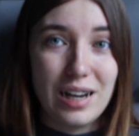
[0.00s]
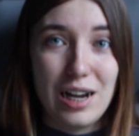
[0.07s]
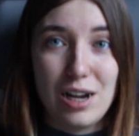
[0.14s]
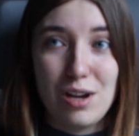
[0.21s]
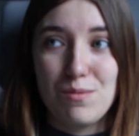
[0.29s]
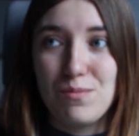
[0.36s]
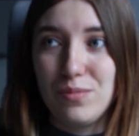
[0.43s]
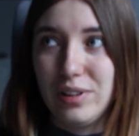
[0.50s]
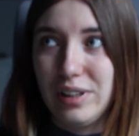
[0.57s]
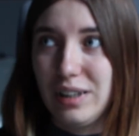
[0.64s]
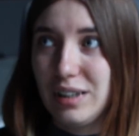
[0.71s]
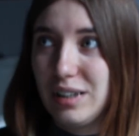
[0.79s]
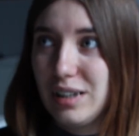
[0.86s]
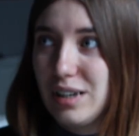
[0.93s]
I
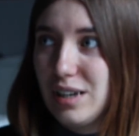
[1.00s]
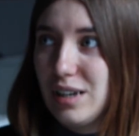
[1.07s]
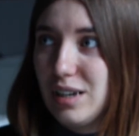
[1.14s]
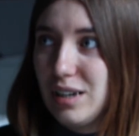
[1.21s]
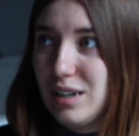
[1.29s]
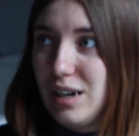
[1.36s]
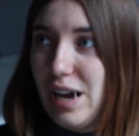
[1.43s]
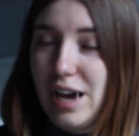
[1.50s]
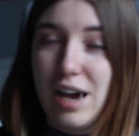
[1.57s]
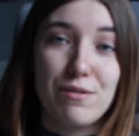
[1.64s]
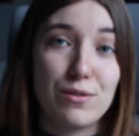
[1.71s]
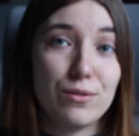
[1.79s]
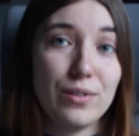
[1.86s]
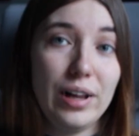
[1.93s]

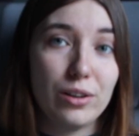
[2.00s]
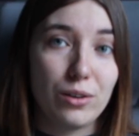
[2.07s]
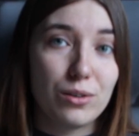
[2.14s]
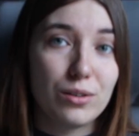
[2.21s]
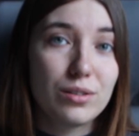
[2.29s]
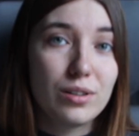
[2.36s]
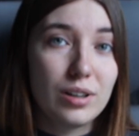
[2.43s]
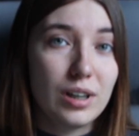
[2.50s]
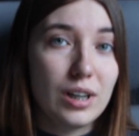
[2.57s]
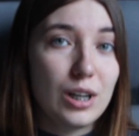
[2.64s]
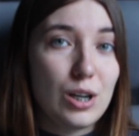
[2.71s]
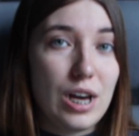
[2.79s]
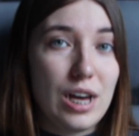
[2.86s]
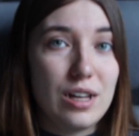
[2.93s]
have a value,
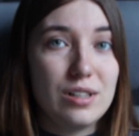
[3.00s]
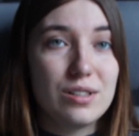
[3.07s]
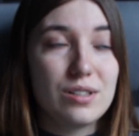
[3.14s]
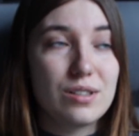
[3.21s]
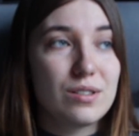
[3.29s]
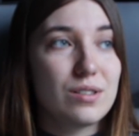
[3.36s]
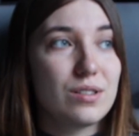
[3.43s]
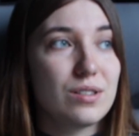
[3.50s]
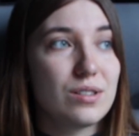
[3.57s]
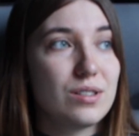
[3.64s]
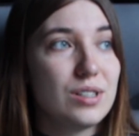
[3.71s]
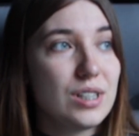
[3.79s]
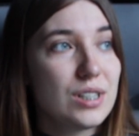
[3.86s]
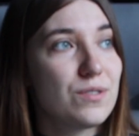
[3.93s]
and
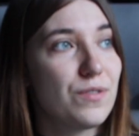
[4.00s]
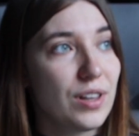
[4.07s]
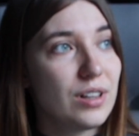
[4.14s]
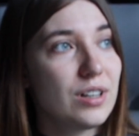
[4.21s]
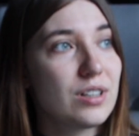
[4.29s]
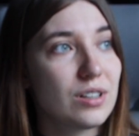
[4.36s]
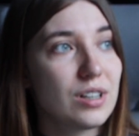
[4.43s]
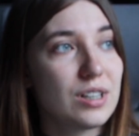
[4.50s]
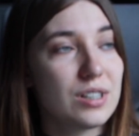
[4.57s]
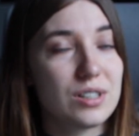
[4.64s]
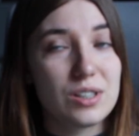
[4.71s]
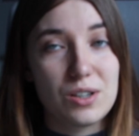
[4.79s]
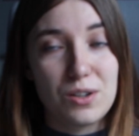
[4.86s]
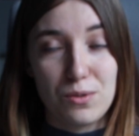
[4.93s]
this feeling
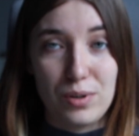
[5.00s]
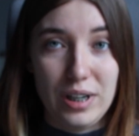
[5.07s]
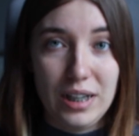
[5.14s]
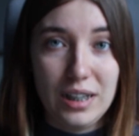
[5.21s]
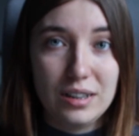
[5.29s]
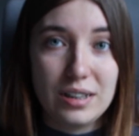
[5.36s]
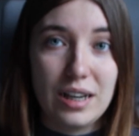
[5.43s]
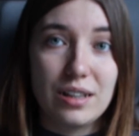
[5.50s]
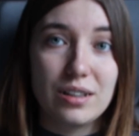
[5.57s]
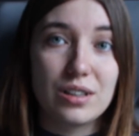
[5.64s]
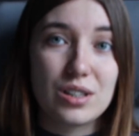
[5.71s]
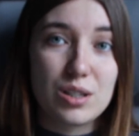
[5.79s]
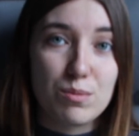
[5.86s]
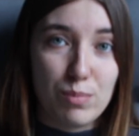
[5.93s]
is great
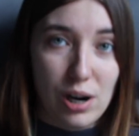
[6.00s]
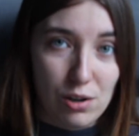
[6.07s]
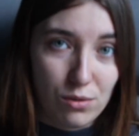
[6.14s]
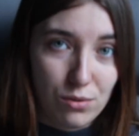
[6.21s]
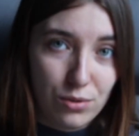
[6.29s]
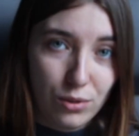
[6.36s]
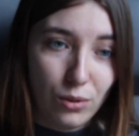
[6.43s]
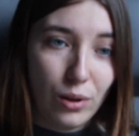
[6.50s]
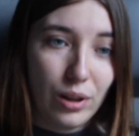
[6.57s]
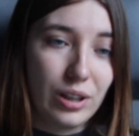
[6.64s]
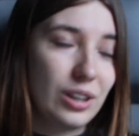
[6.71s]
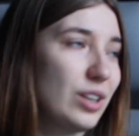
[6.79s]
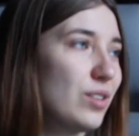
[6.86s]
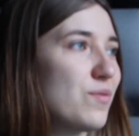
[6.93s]
and it's powerful.
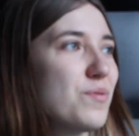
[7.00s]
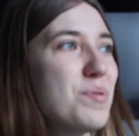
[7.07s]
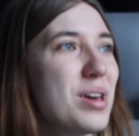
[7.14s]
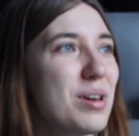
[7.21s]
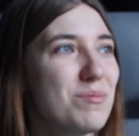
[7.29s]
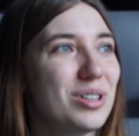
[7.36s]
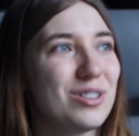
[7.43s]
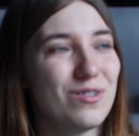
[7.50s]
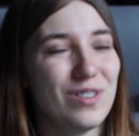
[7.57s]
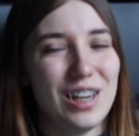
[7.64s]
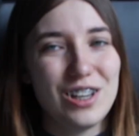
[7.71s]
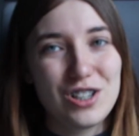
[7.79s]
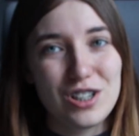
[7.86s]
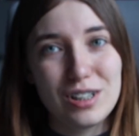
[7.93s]
It gives me
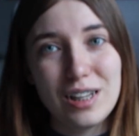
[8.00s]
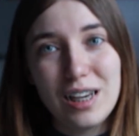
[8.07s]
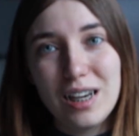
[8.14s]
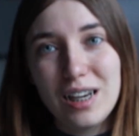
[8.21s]
motivation